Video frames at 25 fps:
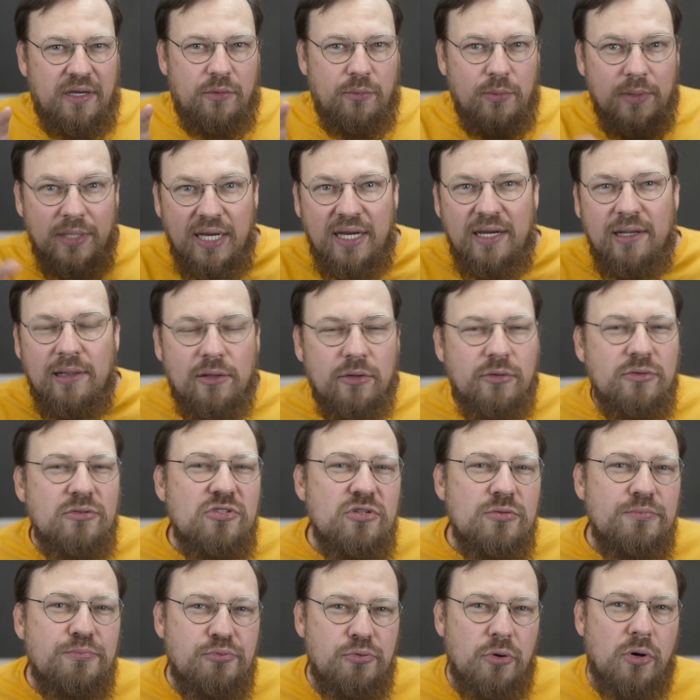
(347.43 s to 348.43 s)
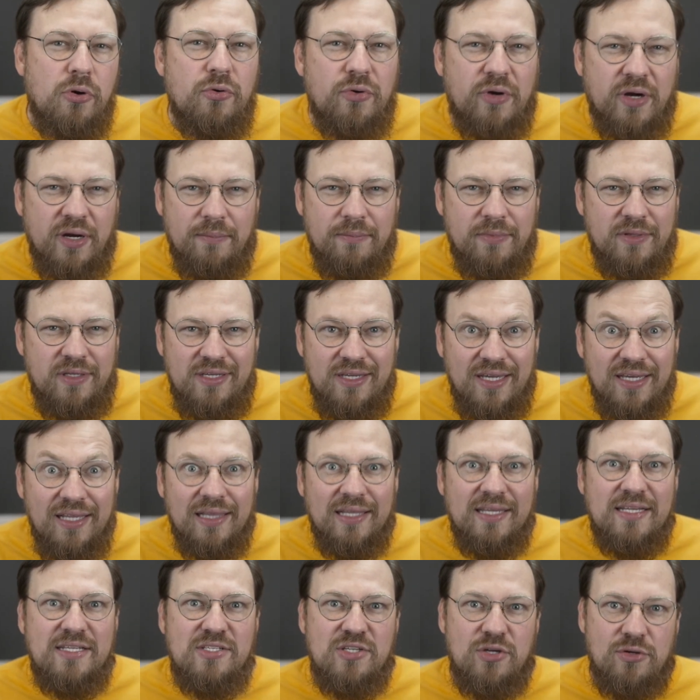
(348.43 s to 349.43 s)
When I learned to program the
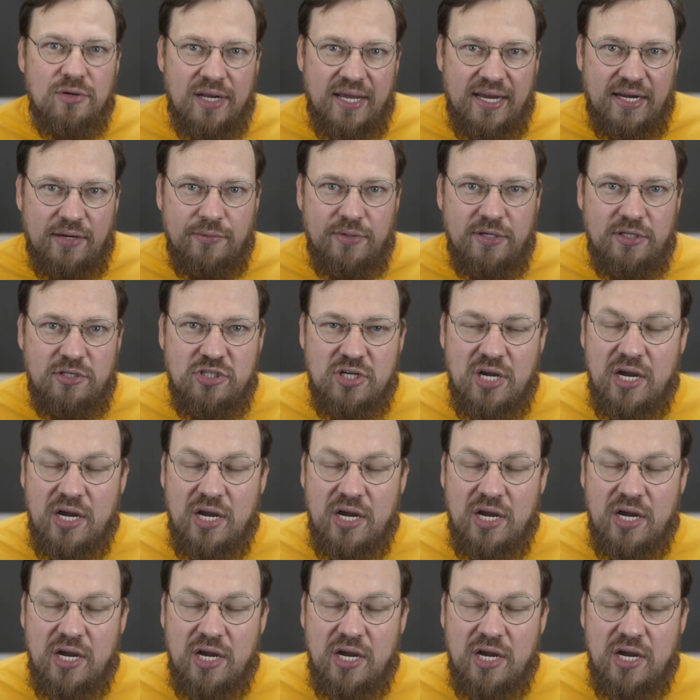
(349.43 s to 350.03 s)
Elixir language,